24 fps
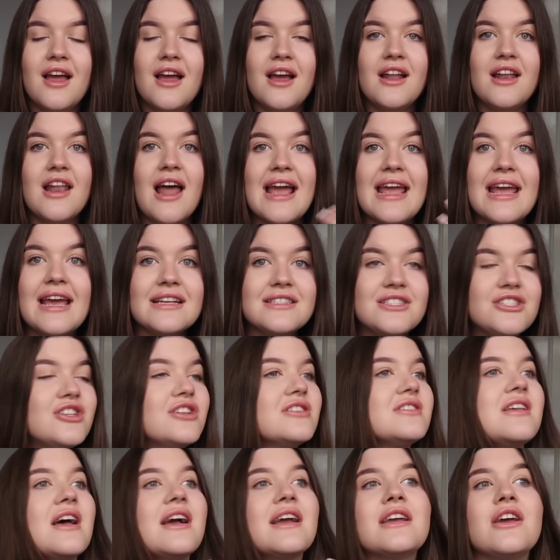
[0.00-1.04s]
Like, it's
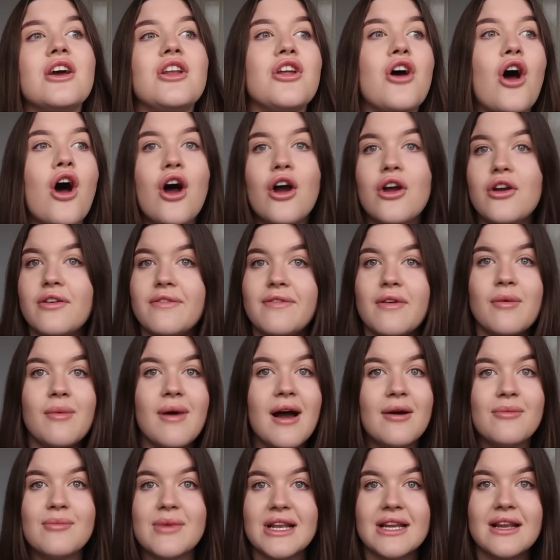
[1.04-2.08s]
just like an
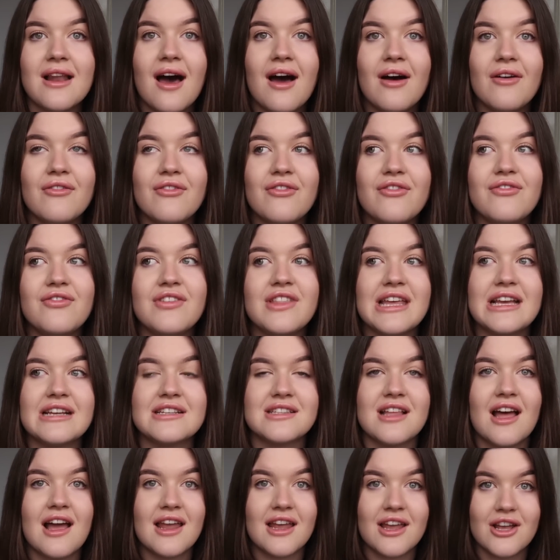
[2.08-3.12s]
overwhelming love for
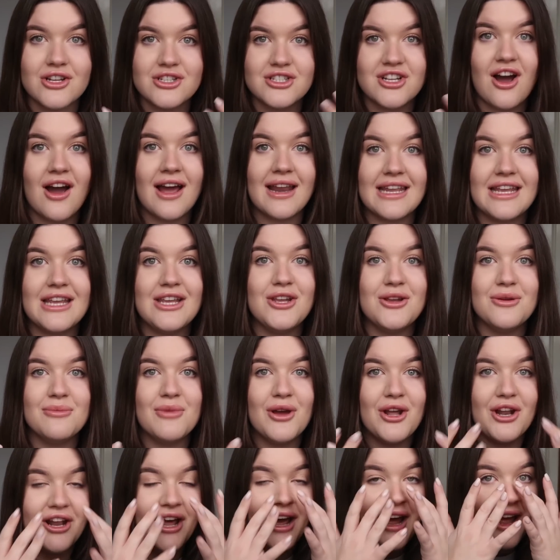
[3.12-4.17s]
this like tiny
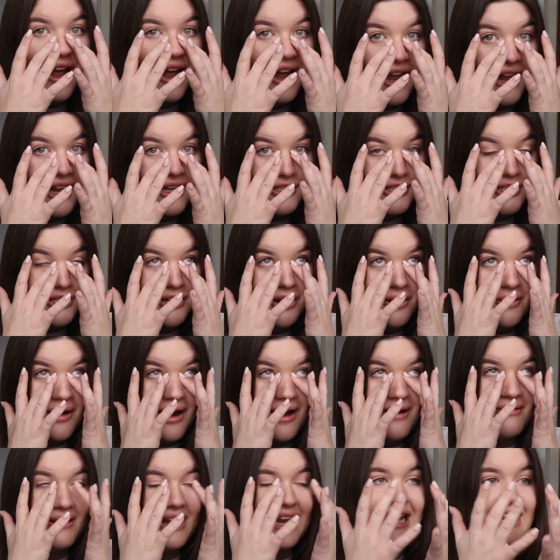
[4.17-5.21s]
human. Do you know what
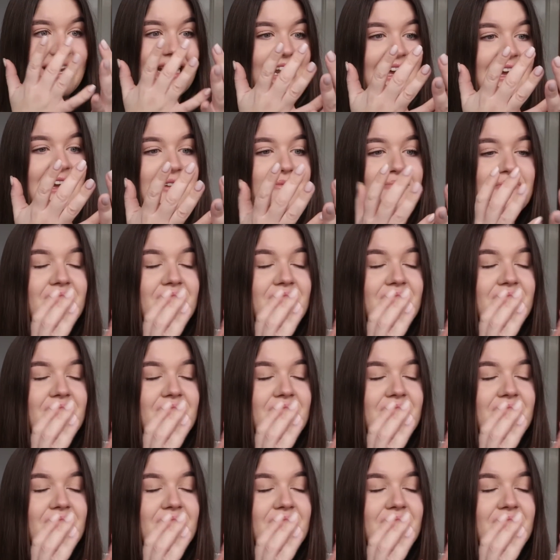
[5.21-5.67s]
I mean?